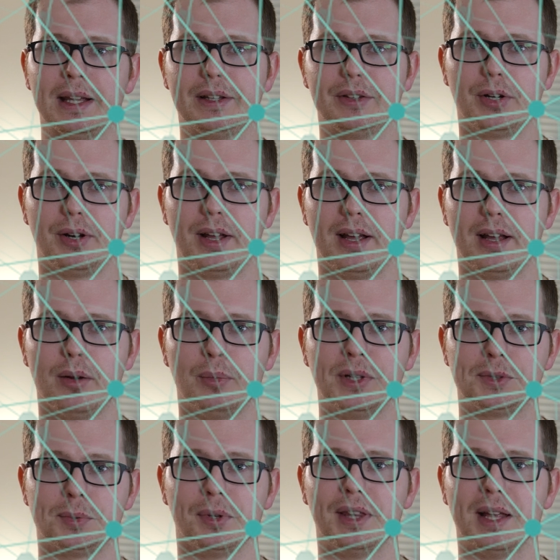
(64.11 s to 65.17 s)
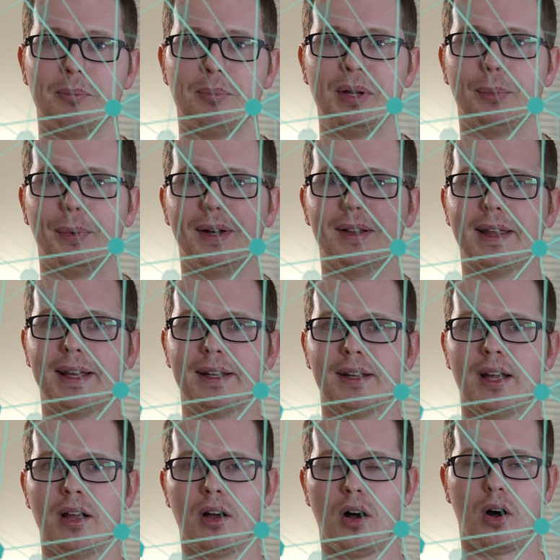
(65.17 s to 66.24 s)
internet, which will then be relayed
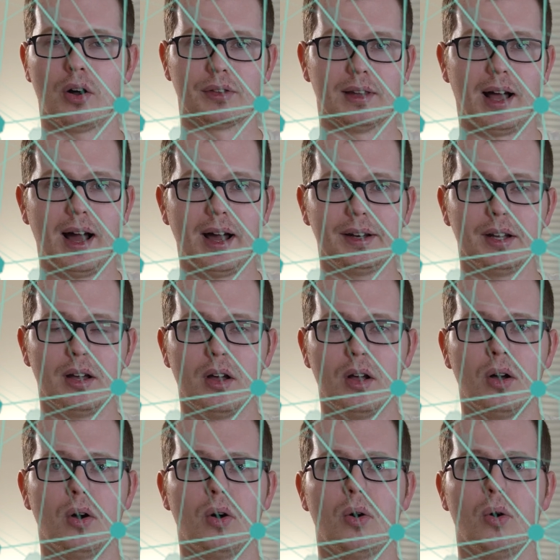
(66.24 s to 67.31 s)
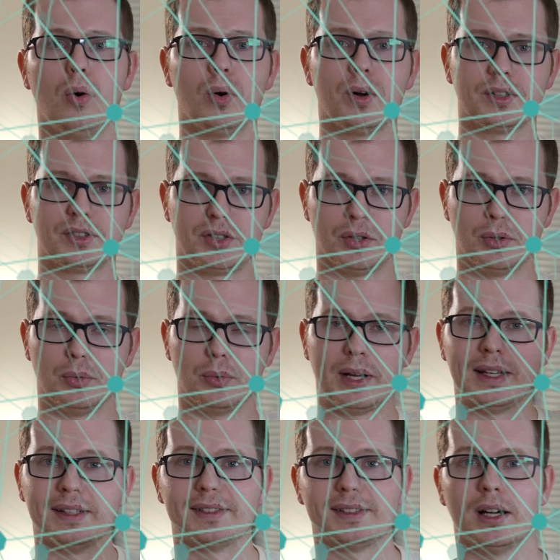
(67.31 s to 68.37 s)
online or to
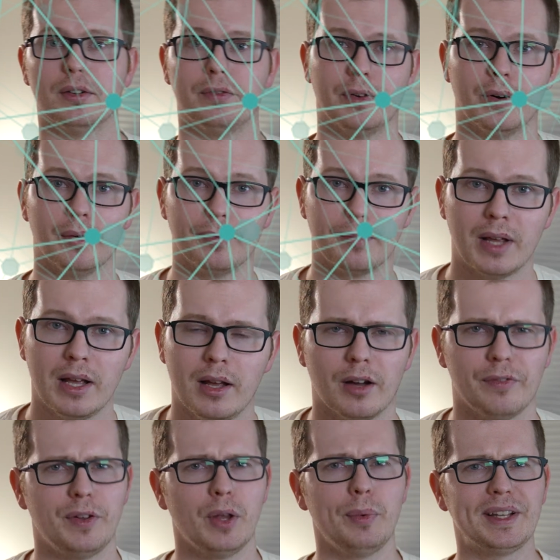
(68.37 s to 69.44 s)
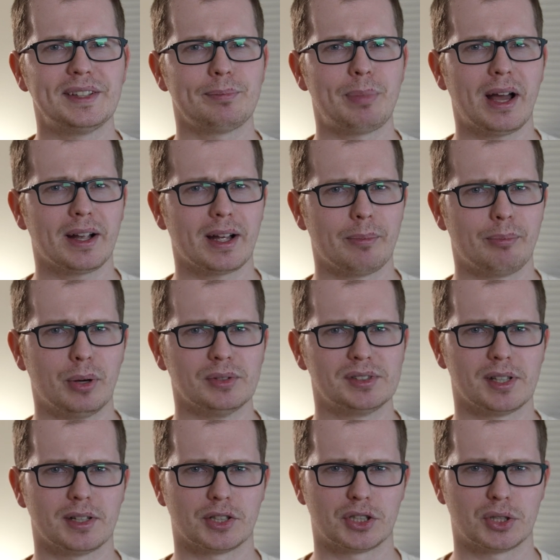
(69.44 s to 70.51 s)
a cell phone. A few weeks back, I
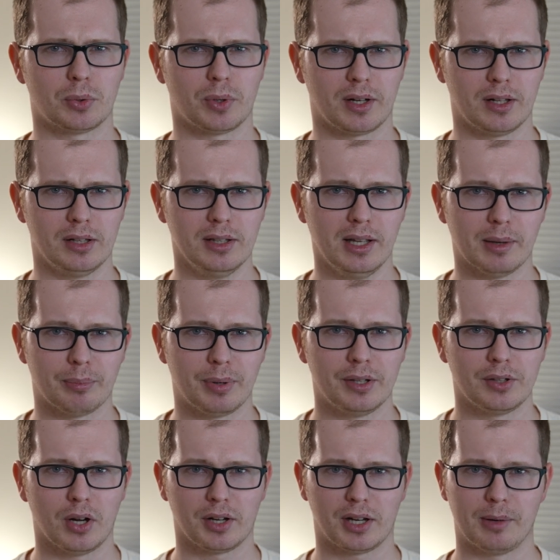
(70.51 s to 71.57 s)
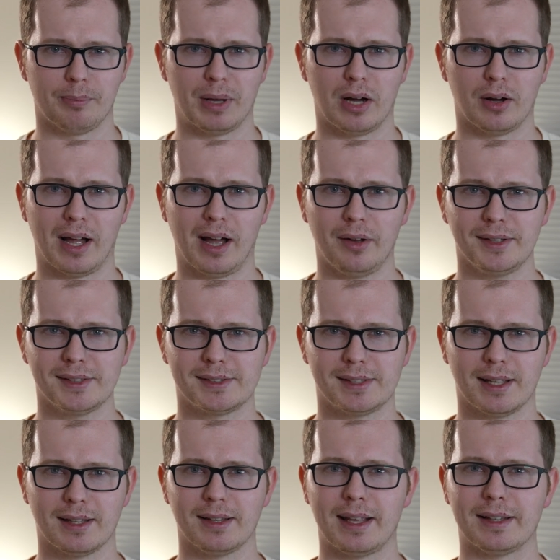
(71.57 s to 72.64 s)
posted a short clip talking about how to
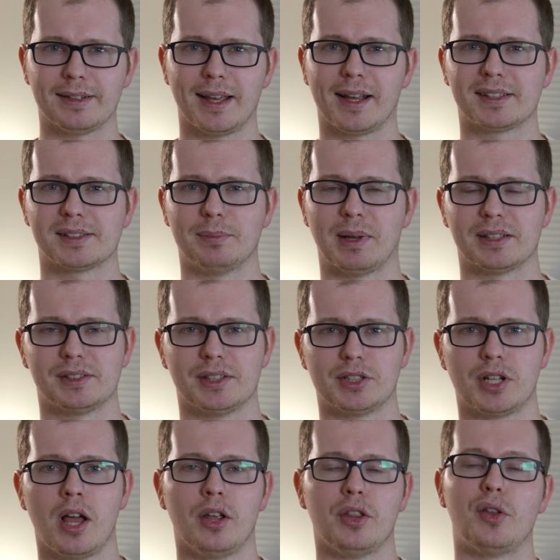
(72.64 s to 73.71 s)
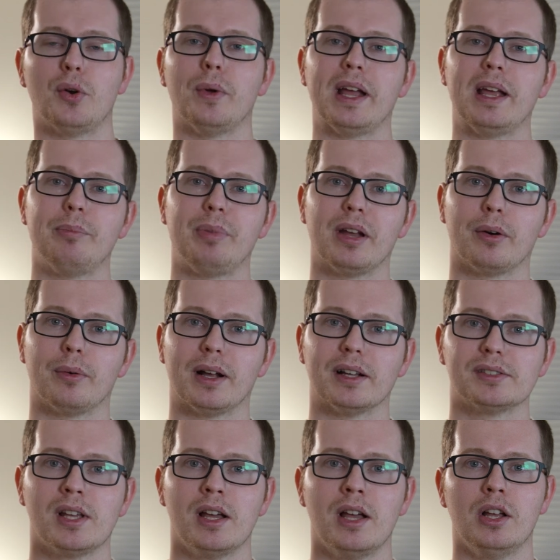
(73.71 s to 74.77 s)
send a text message through APRS
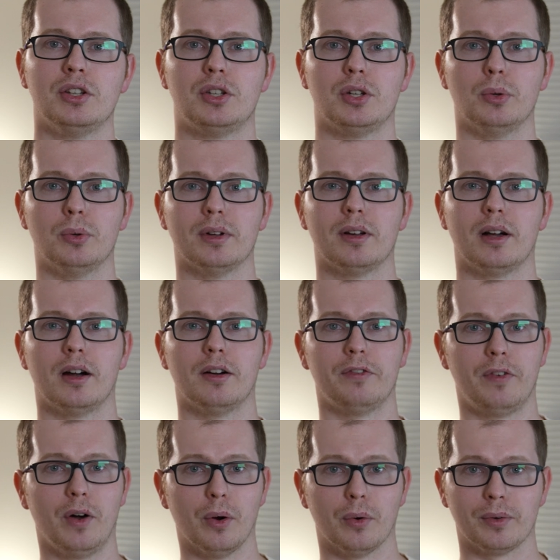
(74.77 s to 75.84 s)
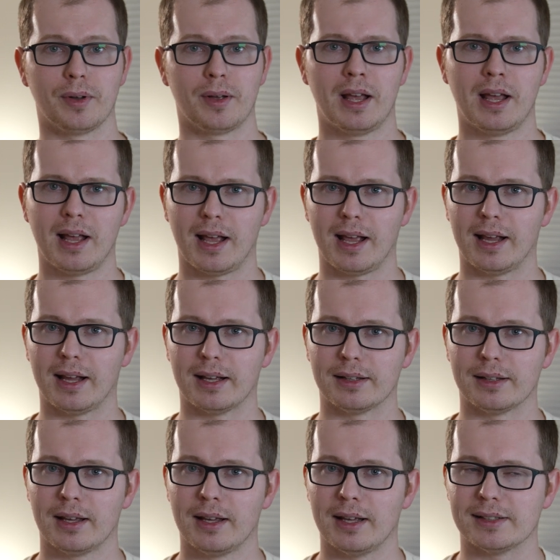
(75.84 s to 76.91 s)
to a phone. And
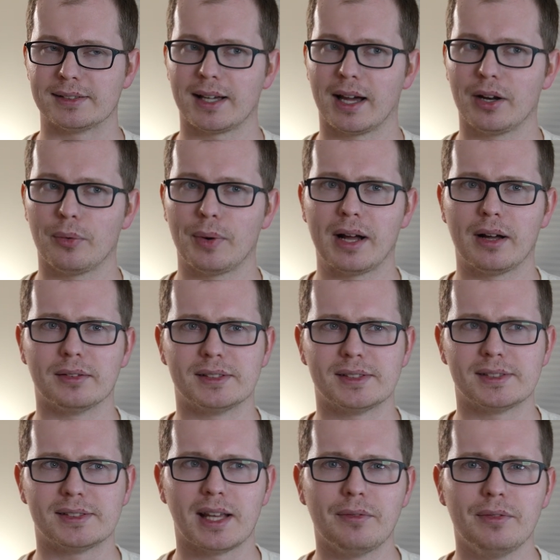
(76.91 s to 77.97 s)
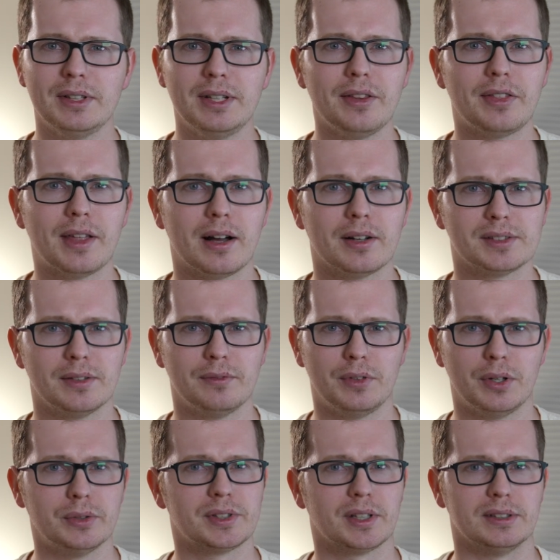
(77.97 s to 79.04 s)
it's gotten around 70,000
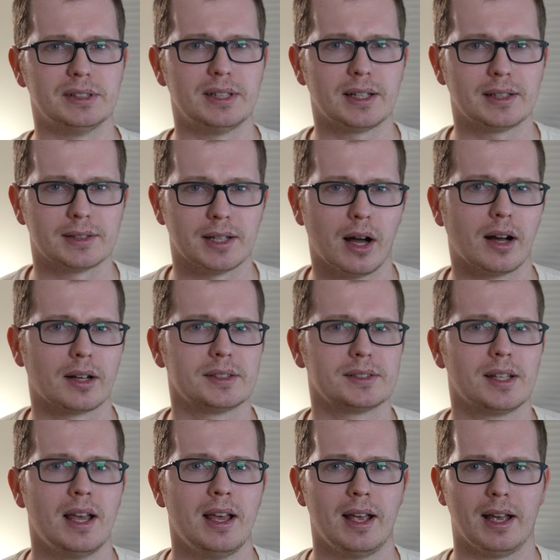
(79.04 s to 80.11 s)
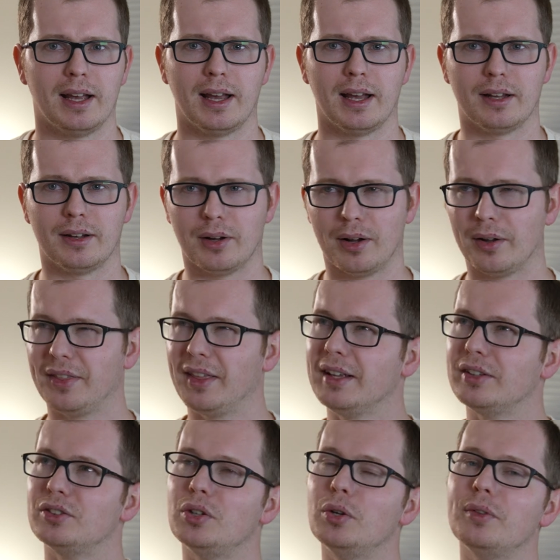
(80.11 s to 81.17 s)
views on TikToks and I think
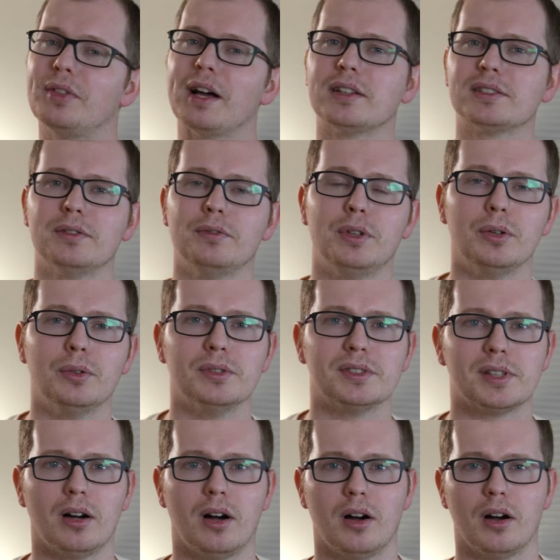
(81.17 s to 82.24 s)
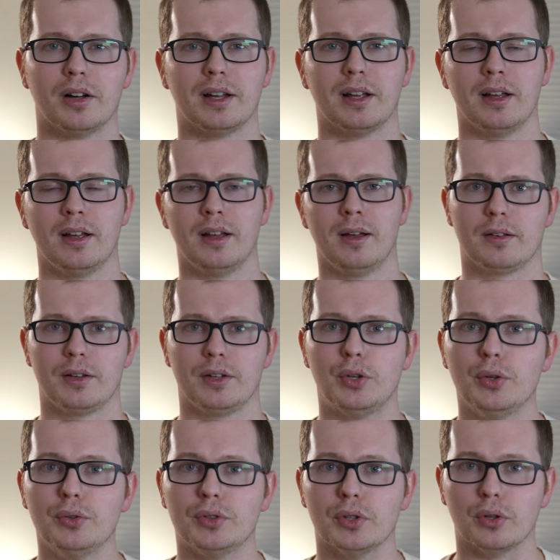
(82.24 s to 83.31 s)
2,000 views on
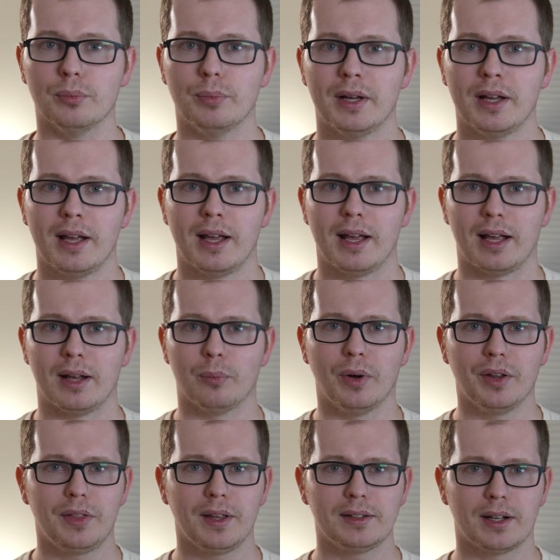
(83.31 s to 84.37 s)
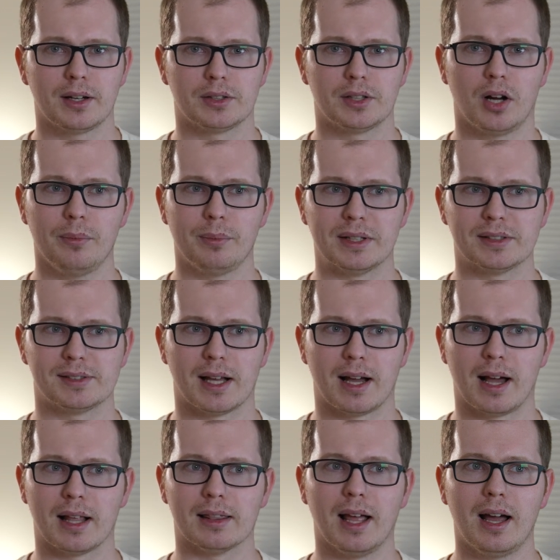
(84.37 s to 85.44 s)
YouTube. And one thing that it taught me is that
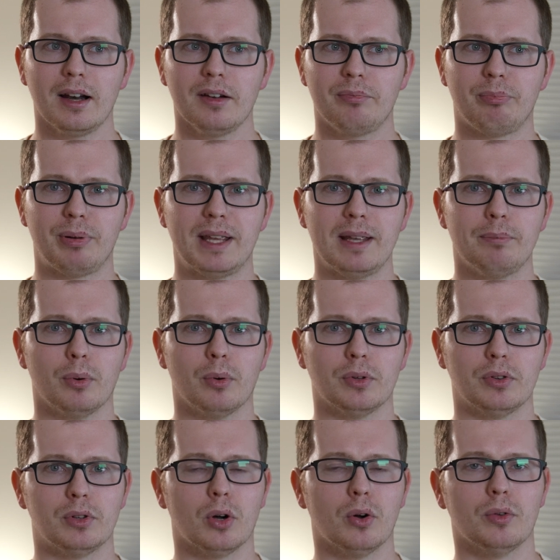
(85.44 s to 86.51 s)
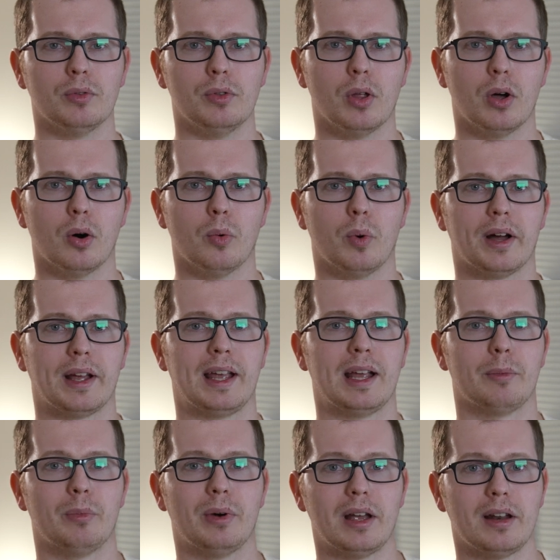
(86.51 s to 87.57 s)
a lot of people don't know what
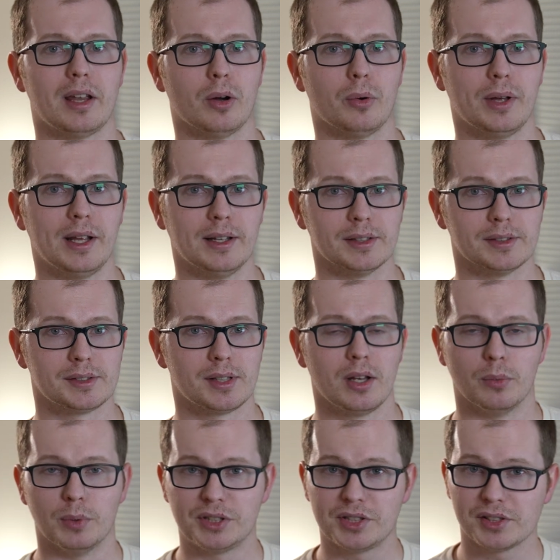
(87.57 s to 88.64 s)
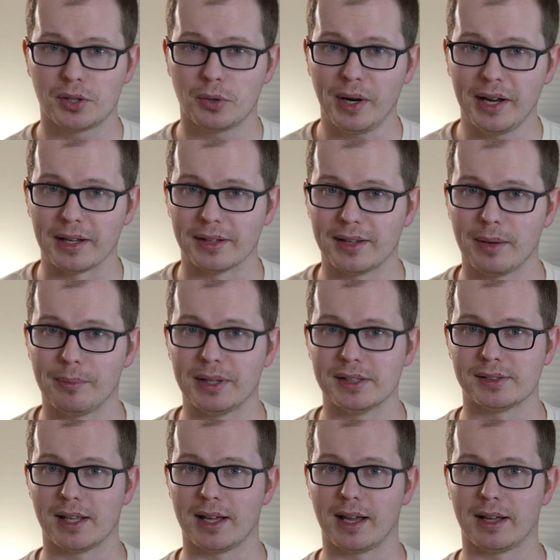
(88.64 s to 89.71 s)
ham radio is, which is great. That means
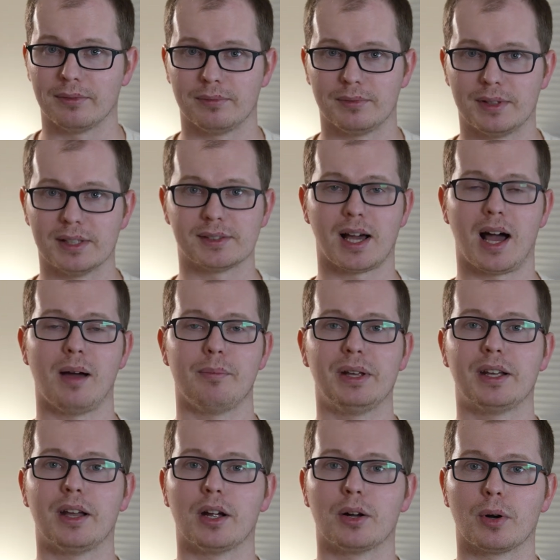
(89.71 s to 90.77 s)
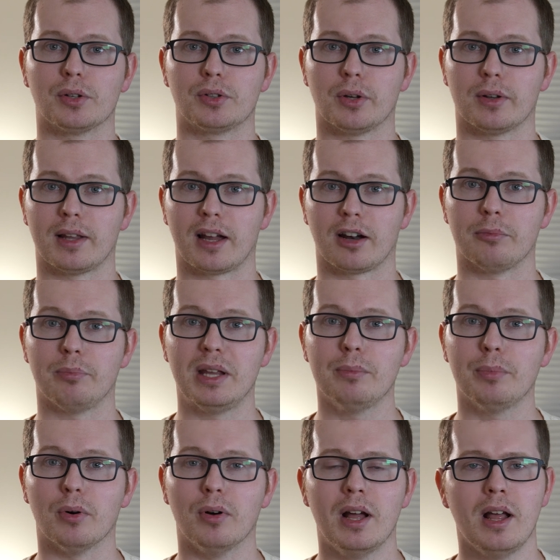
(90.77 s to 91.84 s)
that this hobby can grow to a lot of
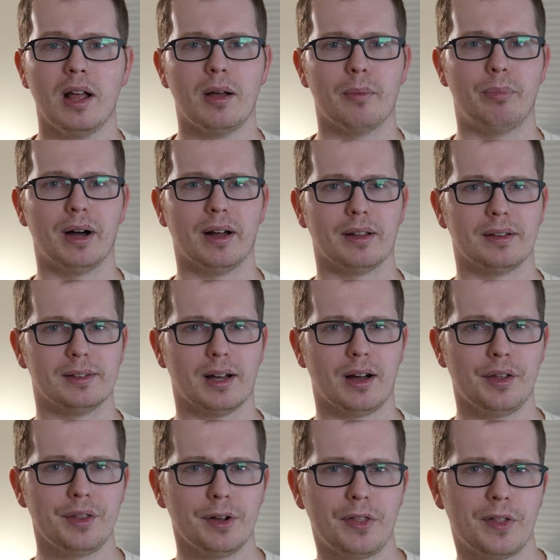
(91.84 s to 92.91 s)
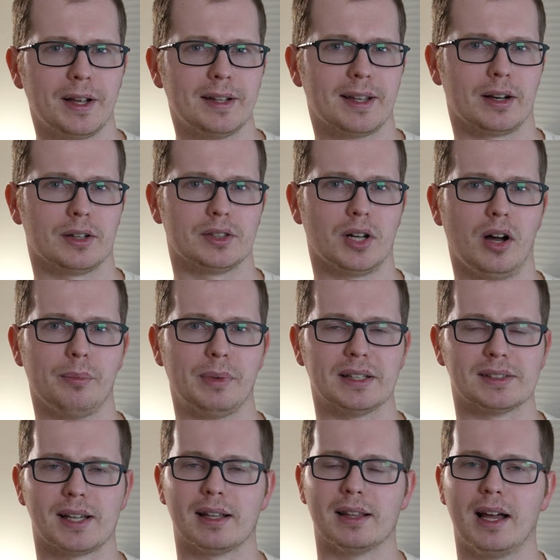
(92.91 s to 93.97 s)
people. But the other thing that it taught me is
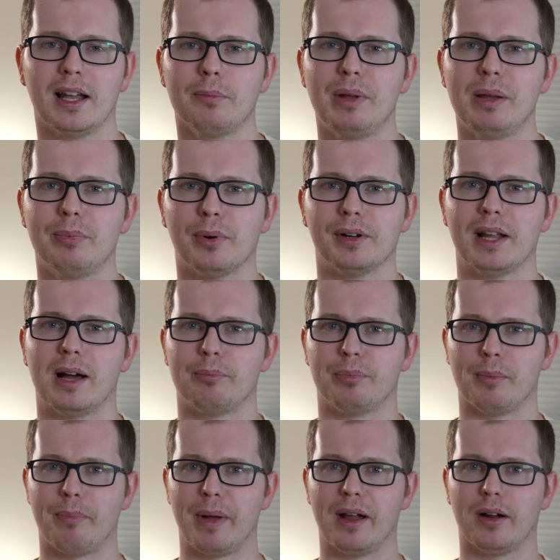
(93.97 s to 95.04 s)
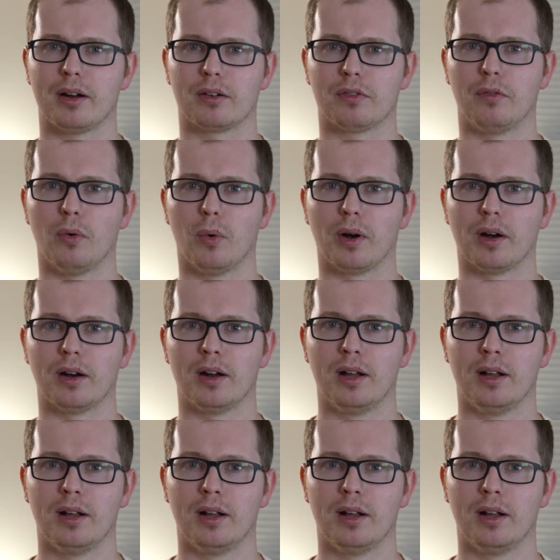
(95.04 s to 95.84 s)
a lot of people are not prepared for